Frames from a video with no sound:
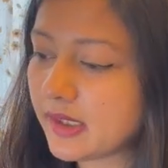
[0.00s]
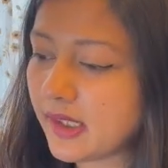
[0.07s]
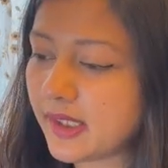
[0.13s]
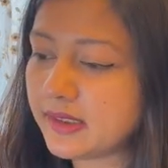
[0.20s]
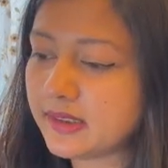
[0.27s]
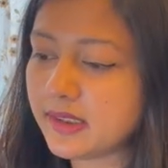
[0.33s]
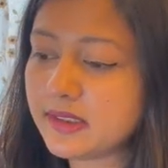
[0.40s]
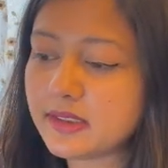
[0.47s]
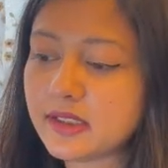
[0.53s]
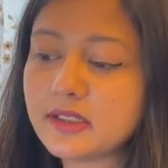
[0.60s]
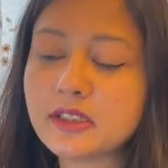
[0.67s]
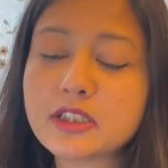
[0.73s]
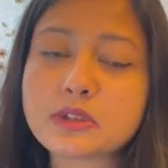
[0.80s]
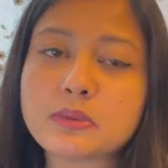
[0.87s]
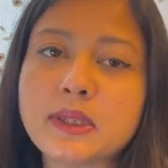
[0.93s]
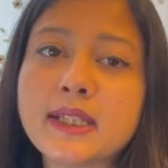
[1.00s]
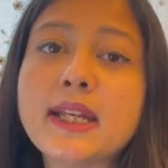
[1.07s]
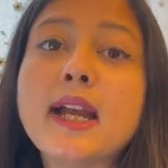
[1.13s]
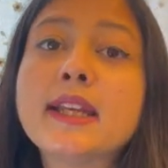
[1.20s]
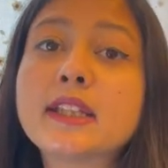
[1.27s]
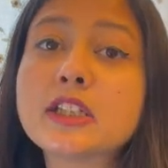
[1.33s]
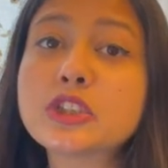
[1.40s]
And then in this way,
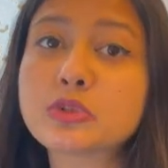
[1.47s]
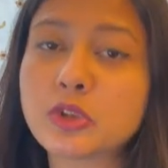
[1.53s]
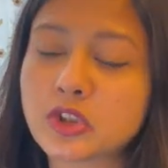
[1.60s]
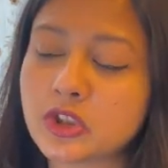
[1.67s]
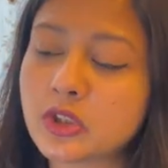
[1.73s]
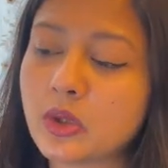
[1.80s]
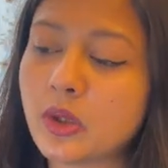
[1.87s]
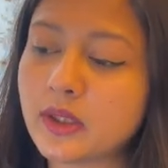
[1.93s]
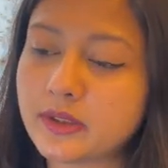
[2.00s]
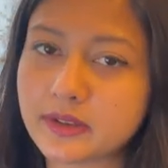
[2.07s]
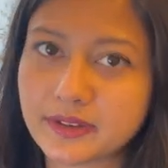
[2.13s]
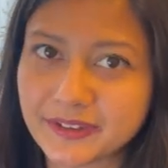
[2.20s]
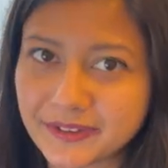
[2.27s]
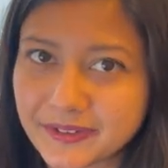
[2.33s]
I can switch the order.